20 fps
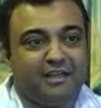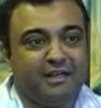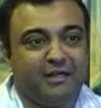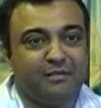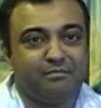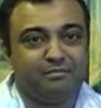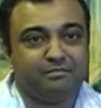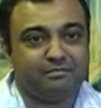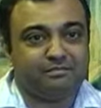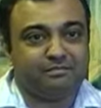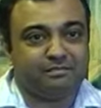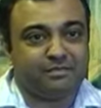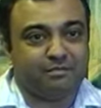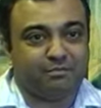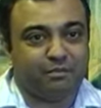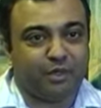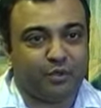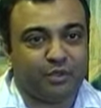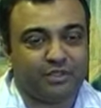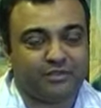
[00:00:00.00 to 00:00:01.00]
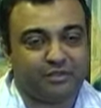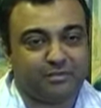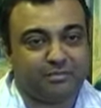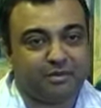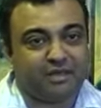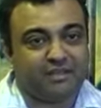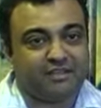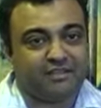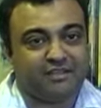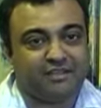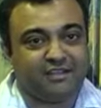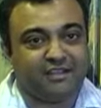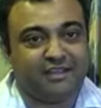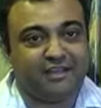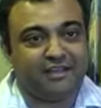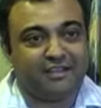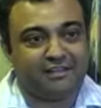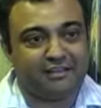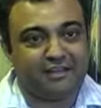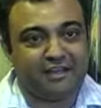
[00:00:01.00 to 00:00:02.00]
I'm Bhavik Tripathi,
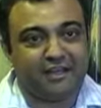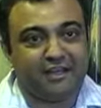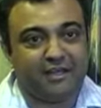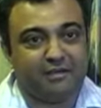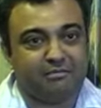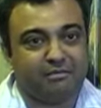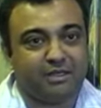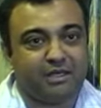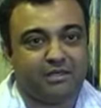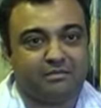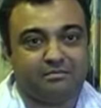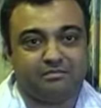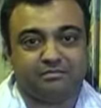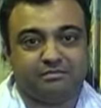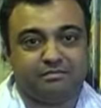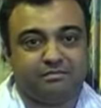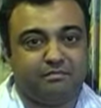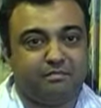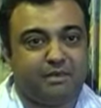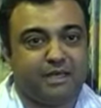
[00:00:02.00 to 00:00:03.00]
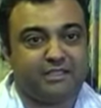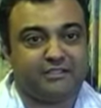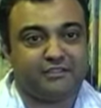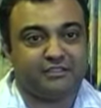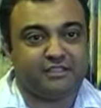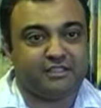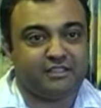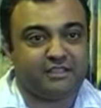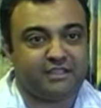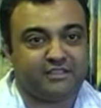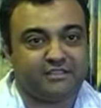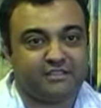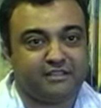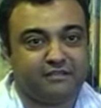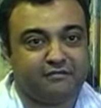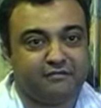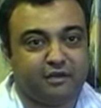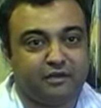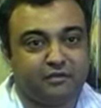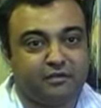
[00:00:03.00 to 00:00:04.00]
and I'm Managing Director
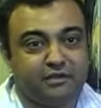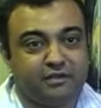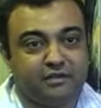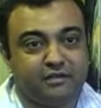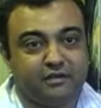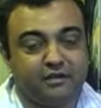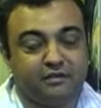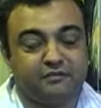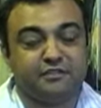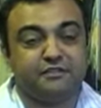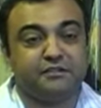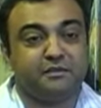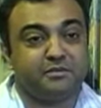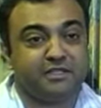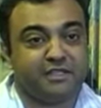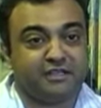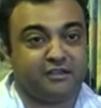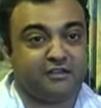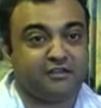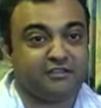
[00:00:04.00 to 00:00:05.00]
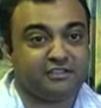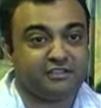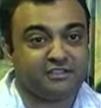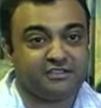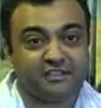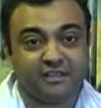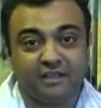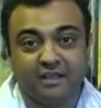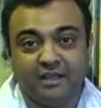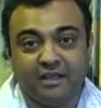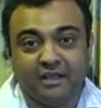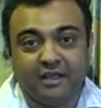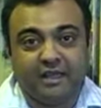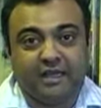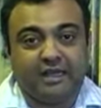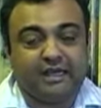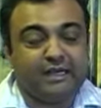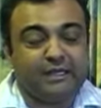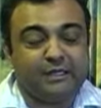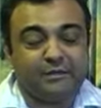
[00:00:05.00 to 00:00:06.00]
and Founder of Shuam Technologies.
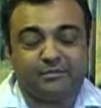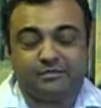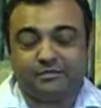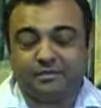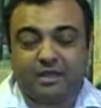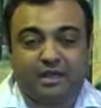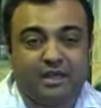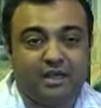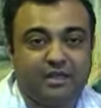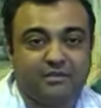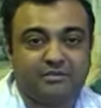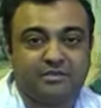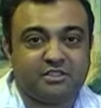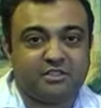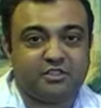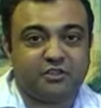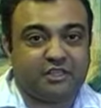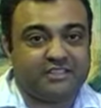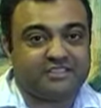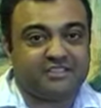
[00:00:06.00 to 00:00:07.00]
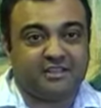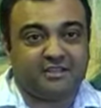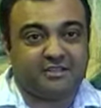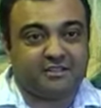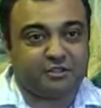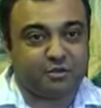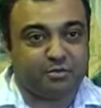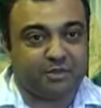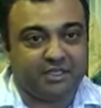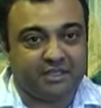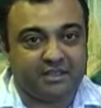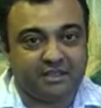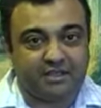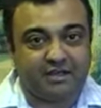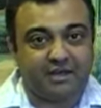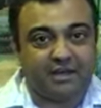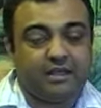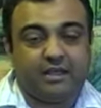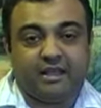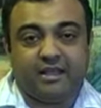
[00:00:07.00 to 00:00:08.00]
I'm just so excited to be
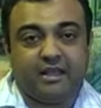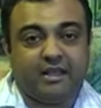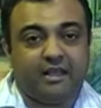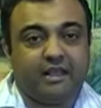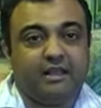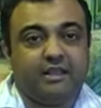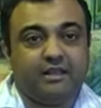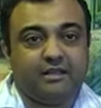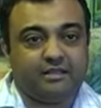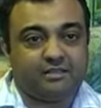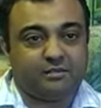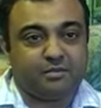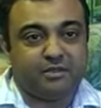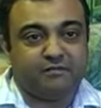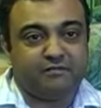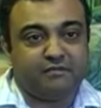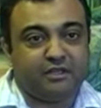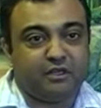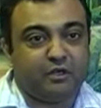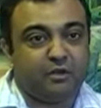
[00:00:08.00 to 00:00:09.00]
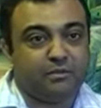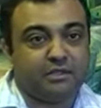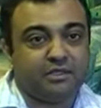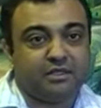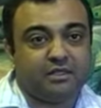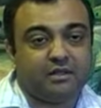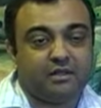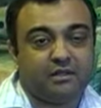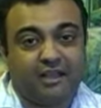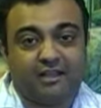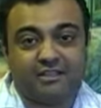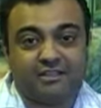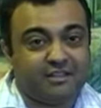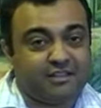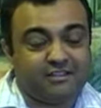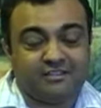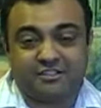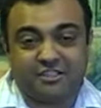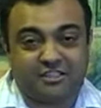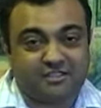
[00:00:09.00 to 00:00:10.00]
here. It has been phenomenal. I think
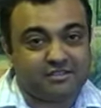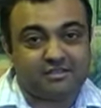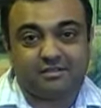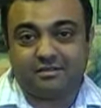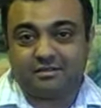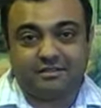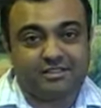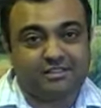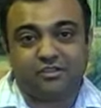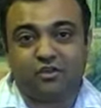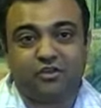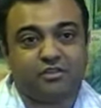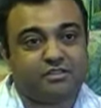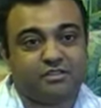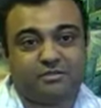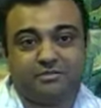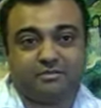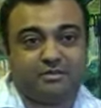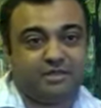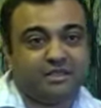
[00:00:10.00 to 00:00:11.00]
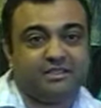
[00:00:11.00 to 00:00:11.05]
it's just awesome.